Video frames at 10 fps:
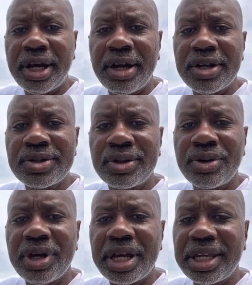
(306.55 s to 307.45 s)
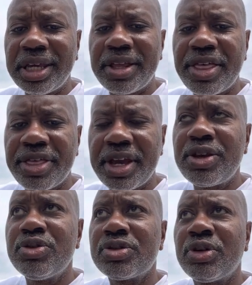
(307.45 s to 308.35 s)
Also, again, thank
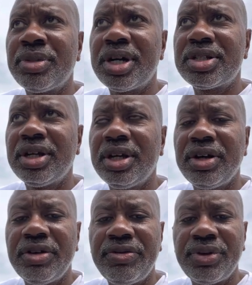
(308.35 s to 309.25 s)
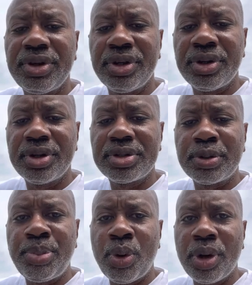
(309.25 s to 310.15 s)
you so much for your
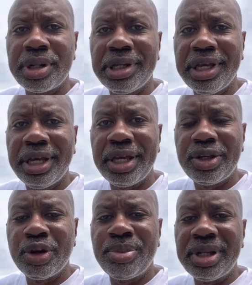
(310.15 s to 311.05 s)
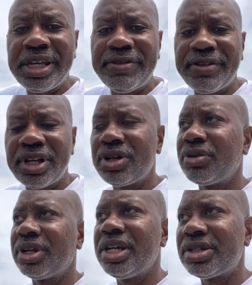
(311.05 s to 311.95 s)
support, your belief, and
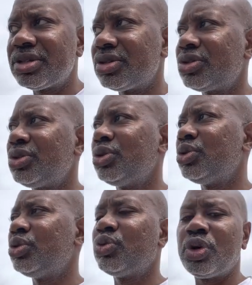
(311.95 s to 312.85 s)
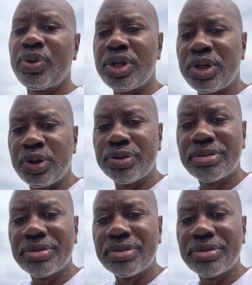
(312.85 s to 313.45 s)
donations to what we do.